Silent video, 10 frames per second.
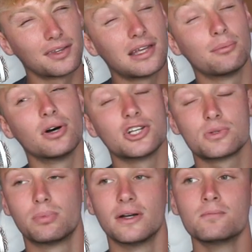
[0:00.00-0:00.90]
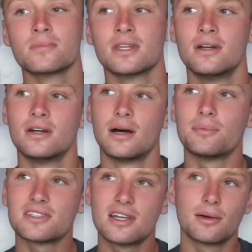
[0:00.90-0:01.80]
that much, but I'm
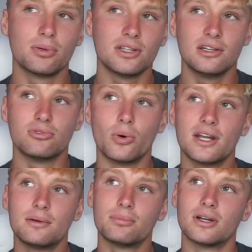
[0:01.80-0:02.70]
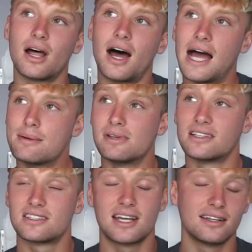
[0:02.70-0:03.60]
not saying completely avoid it, but I'm
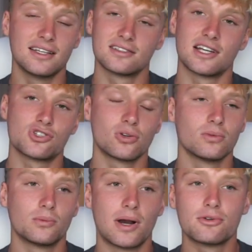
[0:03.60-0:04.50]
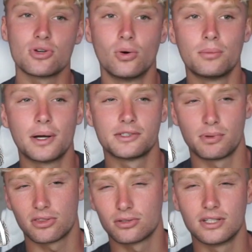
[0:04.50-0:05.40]
insanely intentional. When I was home, I
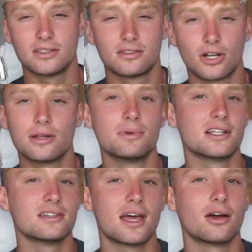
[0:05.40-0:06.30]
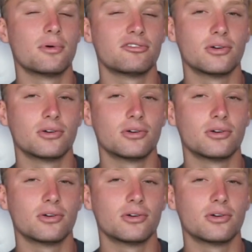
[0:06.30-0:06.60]
spent 30 minutes a day on my